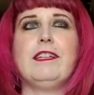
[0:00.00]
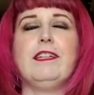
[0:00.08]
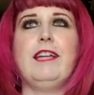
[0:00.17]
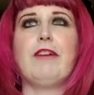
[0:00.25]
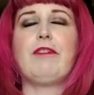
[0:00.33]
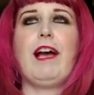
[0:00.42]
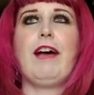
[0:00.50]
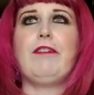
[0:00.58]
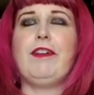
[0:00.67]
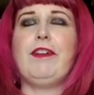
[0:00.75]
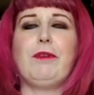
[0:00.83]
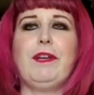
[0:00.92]
never
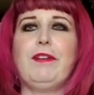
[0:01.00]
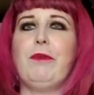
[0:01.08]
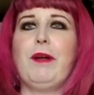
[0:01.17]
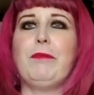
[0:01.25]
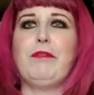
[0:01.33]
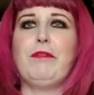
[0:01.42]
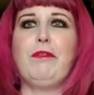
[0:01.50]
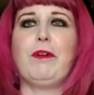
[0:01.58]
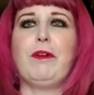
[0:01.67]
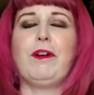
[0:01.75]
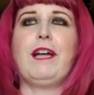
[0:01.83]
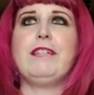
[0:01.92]
having written one
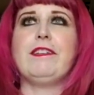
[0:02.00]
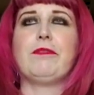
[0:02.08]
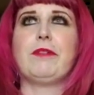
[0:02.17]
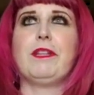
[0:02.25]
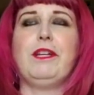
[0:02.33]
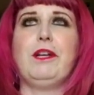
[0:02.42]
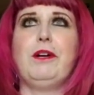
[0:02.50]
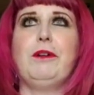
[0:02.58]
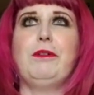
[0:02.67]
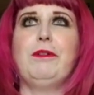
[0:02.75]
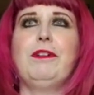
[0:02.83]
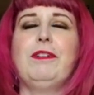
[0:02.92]
before, I didn't really
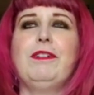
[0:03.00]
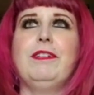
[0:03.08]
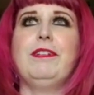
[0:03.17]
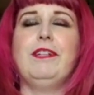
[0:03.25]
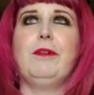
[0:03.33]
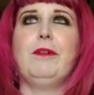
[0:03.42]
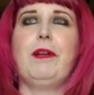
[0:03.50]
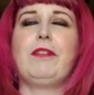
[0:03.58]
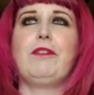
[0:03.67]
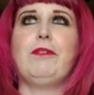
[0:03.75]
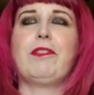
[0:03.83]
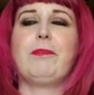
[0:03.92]
know, what
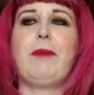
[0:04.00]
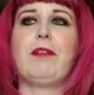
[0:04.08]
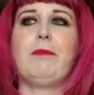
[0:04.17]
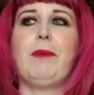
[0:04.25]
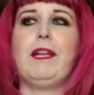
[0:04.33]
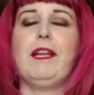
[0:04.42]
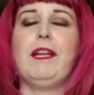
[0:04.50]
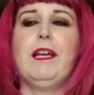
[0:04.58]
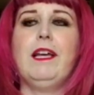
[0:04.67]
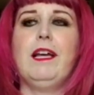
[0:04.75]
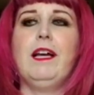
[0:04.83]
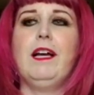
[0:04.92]
to expect. But
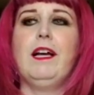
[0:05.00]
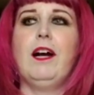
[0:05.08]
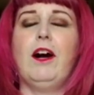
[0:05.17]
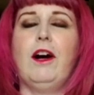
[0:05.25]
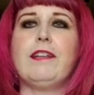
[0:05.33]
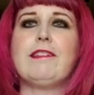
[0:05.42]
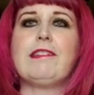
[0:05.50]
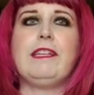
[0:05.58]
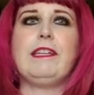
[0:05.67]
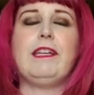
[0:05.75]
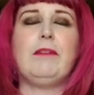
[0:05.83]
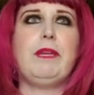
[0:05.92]

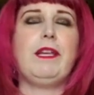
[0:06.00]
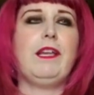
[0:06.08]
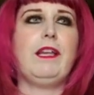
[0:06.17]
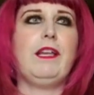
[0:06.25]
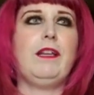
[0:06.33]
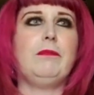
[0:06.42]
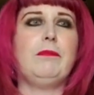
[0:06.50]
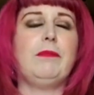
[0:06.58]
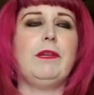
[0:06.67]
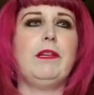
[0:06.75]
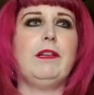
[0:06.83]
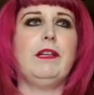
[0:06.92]
honestly,
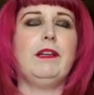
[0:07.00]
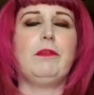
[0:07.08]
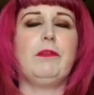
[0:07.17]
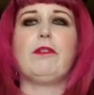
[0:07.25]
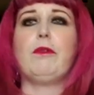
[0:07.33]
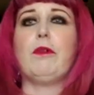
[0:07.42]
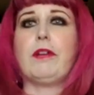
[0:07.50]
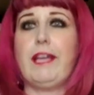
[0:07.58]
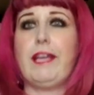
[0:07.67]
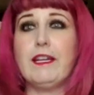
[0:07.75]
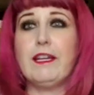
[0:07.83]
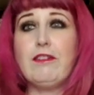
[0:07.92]
it was so
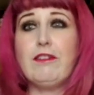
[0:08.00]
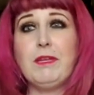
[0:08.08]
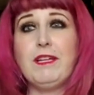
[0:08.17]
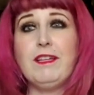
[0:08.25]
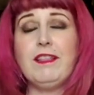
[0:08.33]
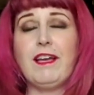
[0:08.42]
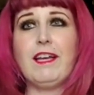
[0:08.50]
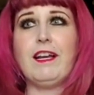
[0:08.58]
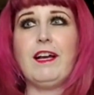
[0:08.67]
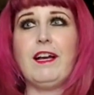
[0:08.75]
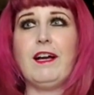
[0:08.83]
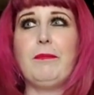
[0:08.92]
organic to me that
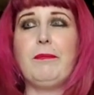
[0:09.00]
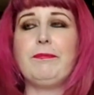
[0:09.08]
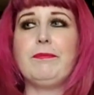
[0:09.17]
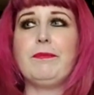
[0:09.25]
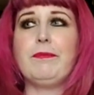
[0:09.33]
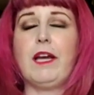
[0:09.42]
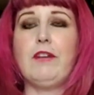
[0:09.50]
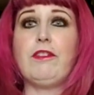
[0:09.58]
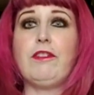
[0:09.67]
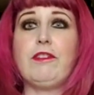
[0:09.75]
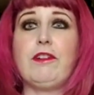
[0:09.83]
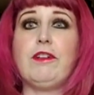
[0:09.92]
I
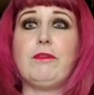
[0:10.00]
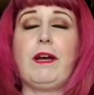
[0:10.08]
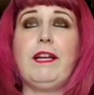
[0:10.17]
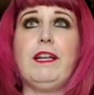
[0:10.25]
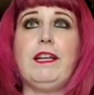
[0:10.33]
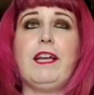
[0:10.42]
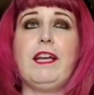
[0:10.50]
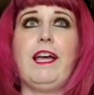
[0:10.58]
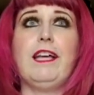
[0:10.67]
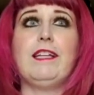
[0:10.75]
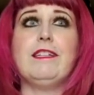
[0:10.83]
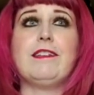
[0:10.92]
just started writing
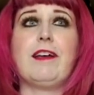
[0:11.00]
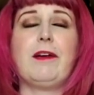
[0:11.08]
and